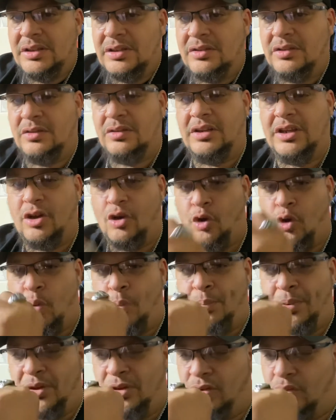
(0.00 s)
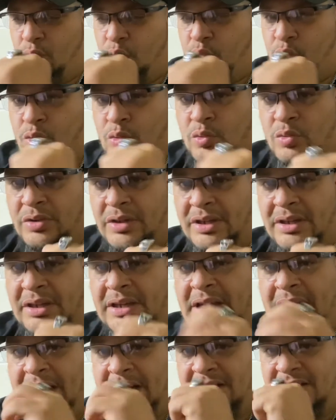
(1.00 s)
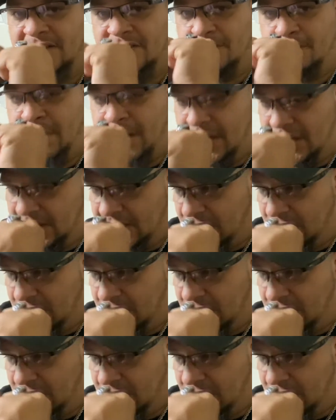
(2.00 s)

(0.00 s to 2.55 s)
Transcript: So they opened the wound that he had in his back.